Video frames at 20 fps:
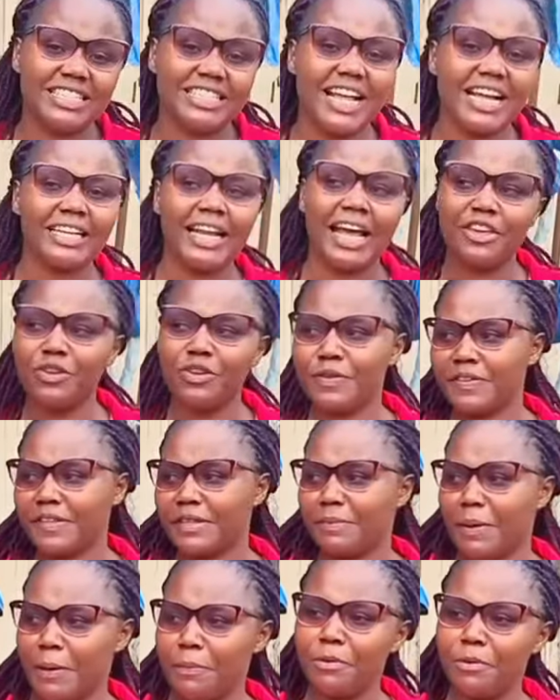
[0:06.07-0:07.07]
that I use in
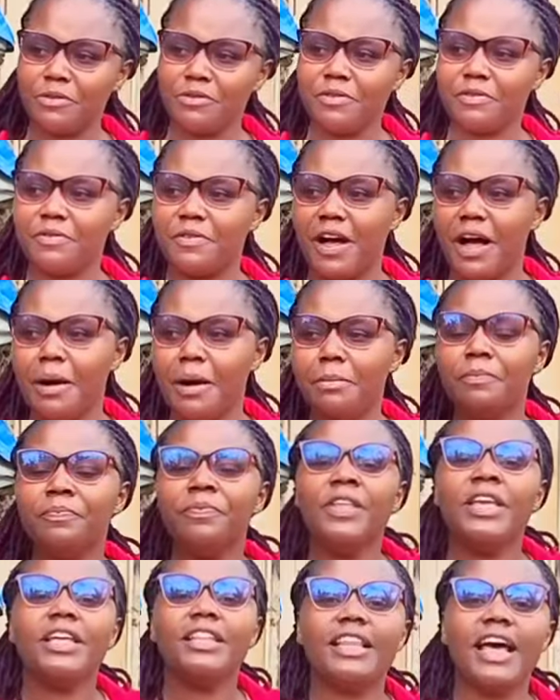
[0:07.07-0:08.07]
my poultry farm,
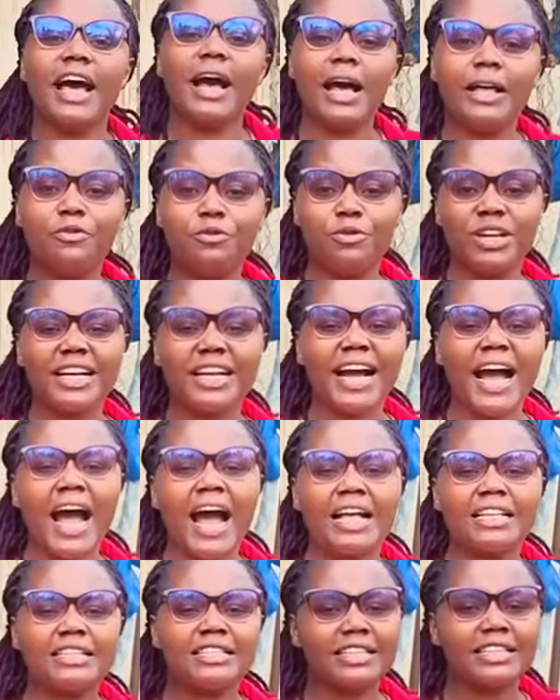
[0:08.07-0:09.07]
the
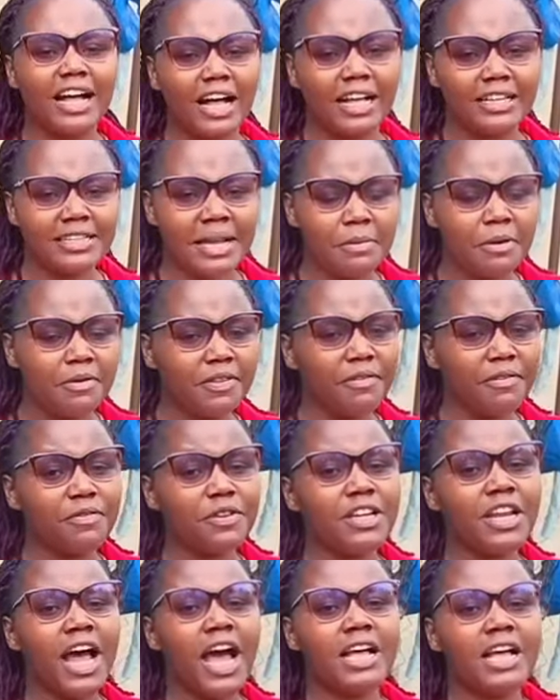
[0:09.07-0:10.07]
drinkers, some of the
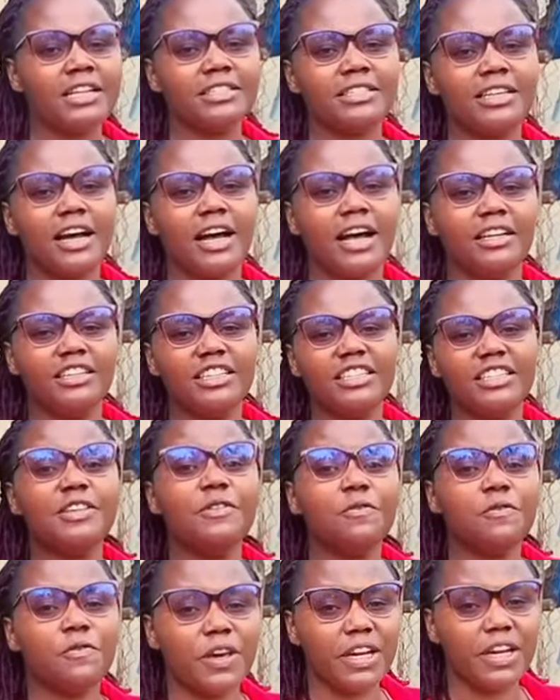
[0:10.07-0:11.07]
feeders, the
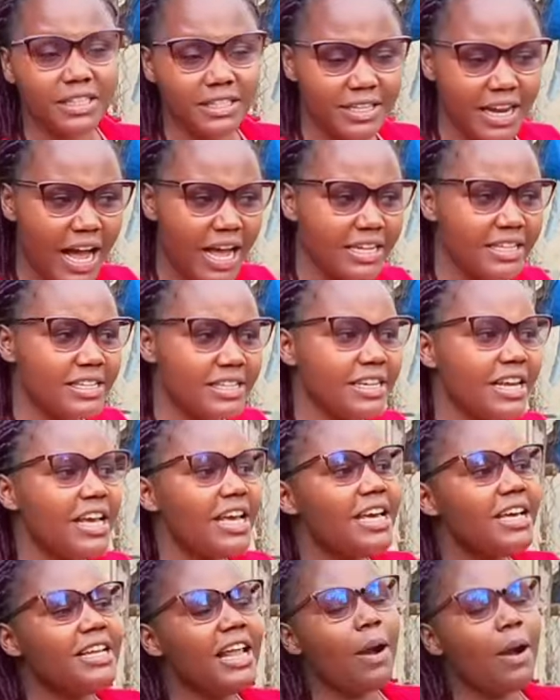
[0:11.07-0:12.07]
disinfectant.
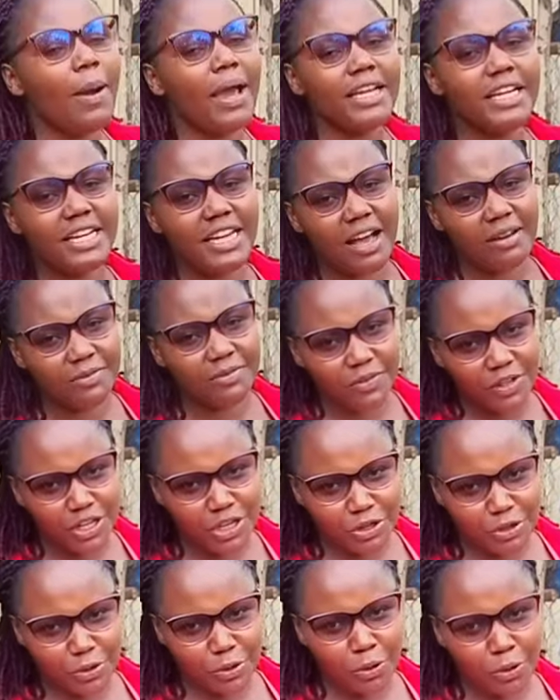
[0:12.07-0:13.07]
Now I did a
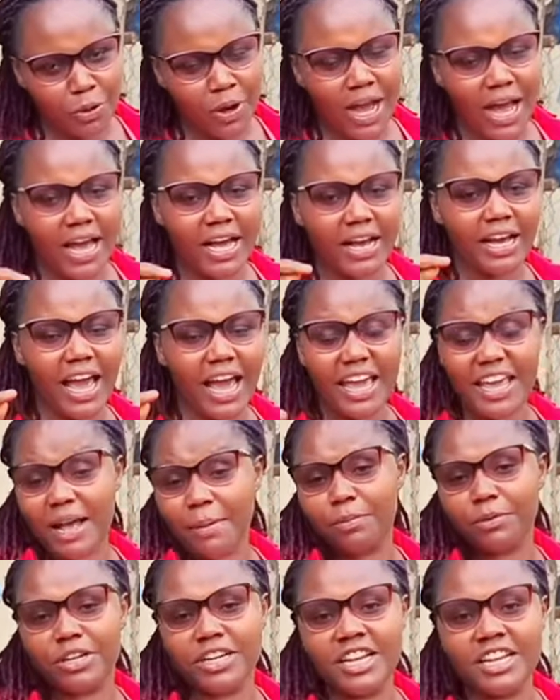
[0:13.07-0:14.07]
video, I
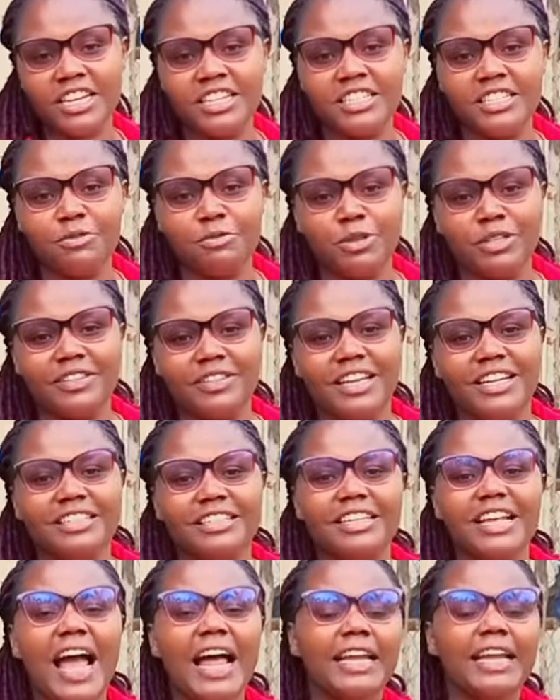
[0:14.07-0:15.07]
uploaded it
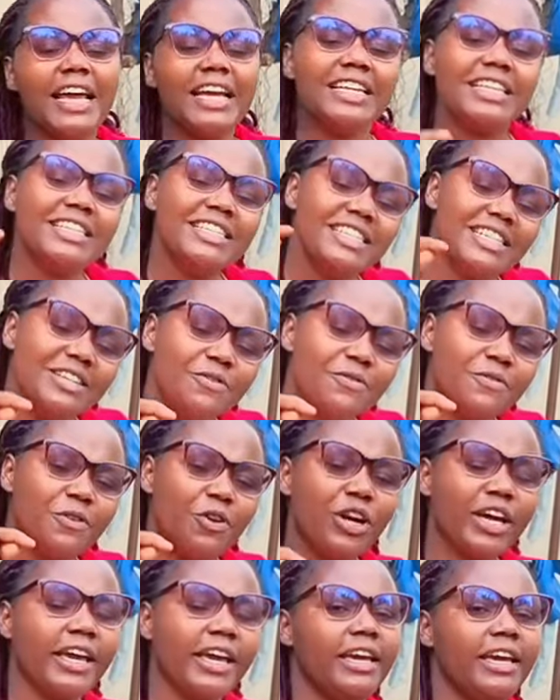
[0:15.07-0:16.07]
recently, and I did
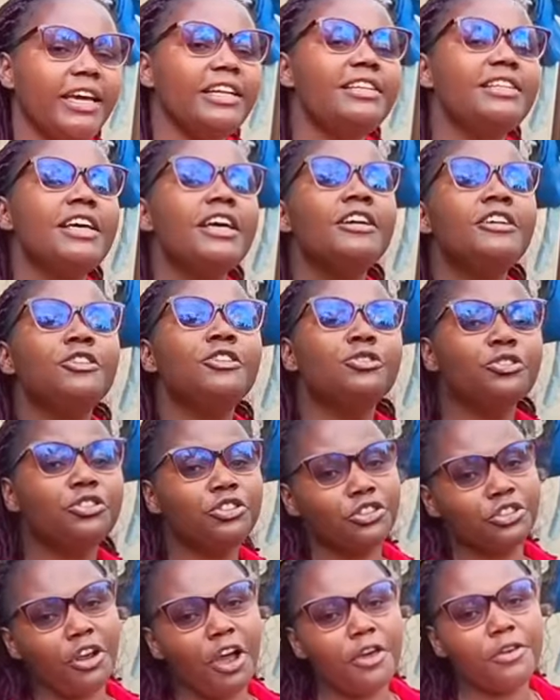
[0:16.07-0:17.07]
forget to
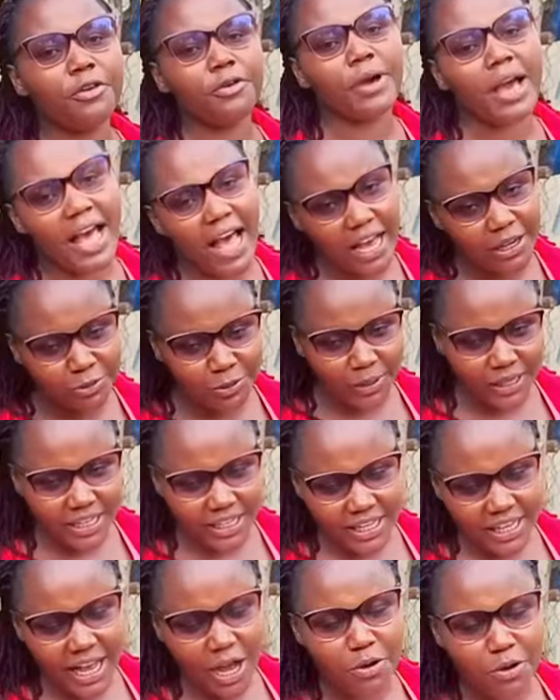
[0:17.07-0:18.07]
show you
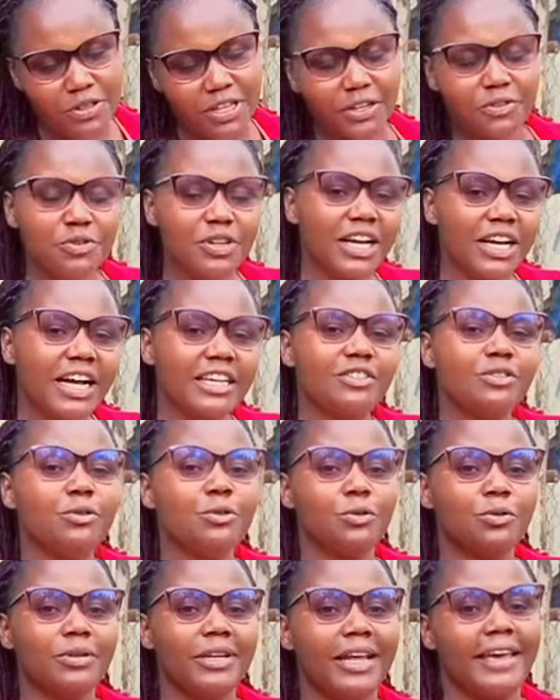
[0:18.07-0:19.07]
actually how the drinkers
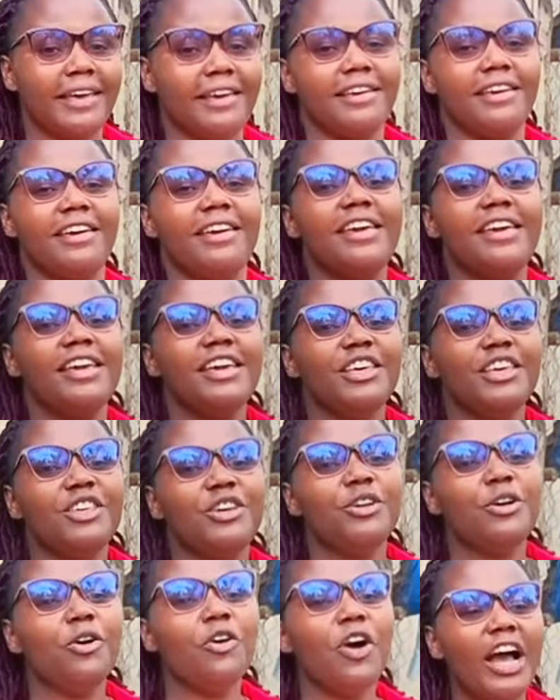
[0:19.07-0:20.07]
look like,
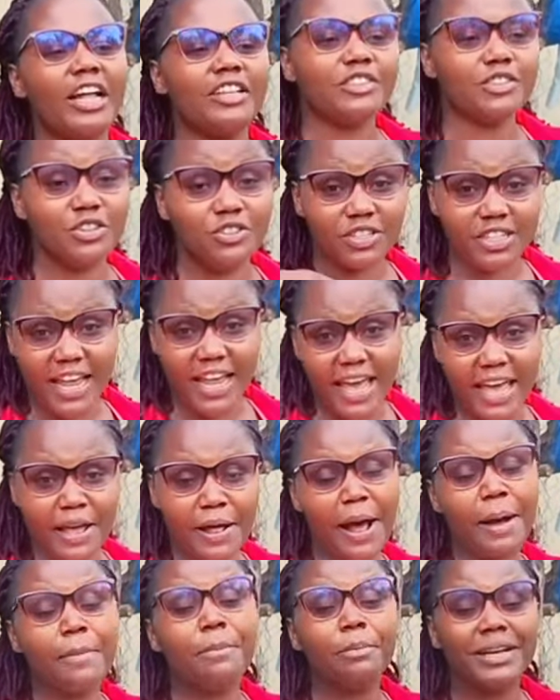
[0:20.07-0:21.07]
and so today
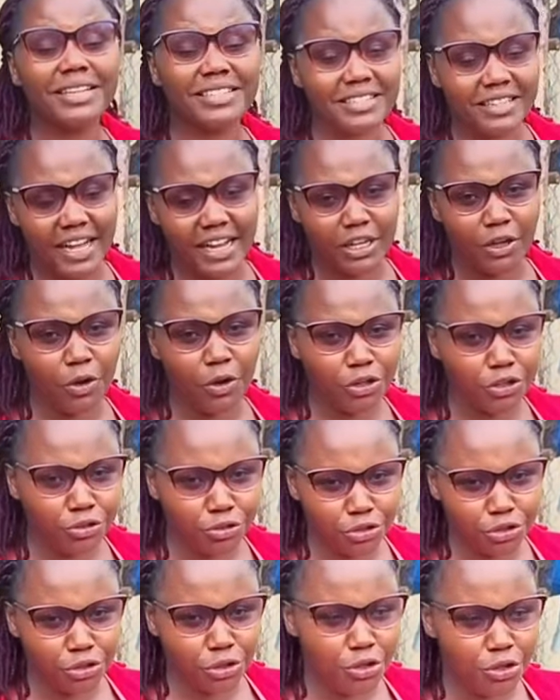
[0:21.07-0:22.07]
I'm basically going to
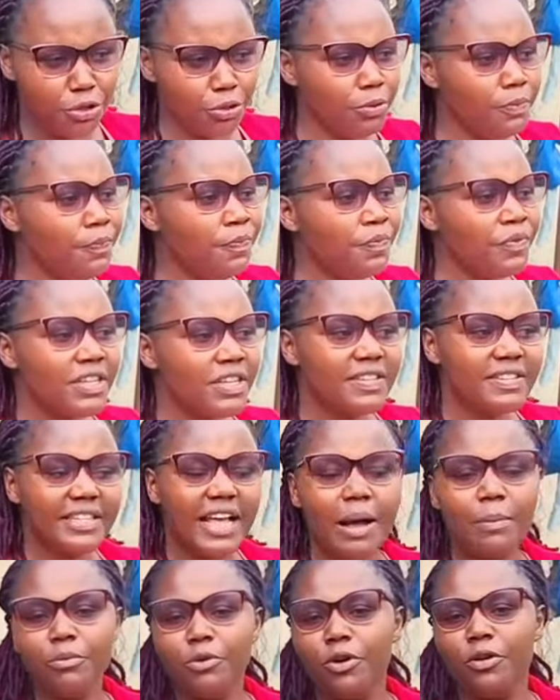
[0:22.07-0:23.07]
show you
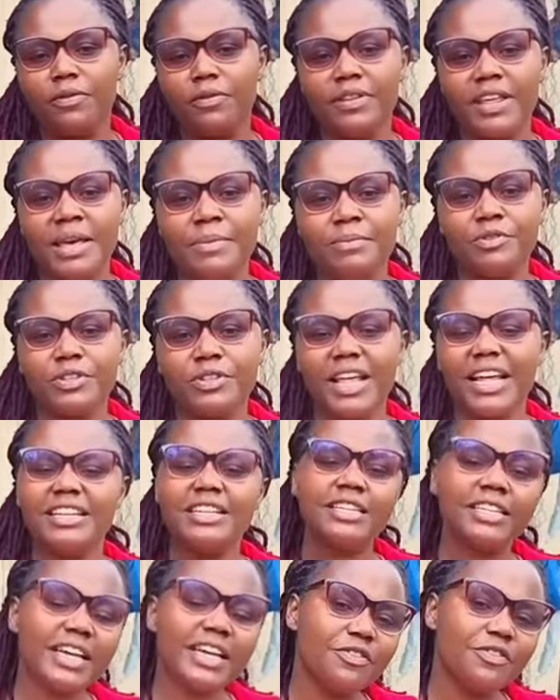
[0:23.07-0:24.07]
some of them so that
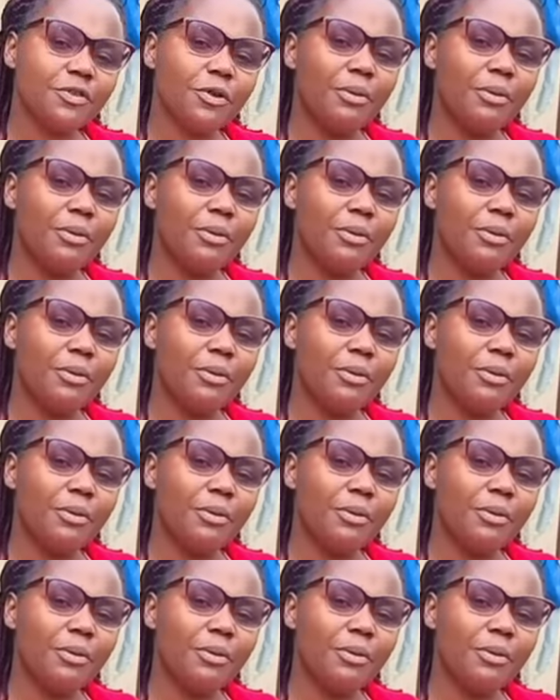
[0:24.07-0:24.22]
in case you're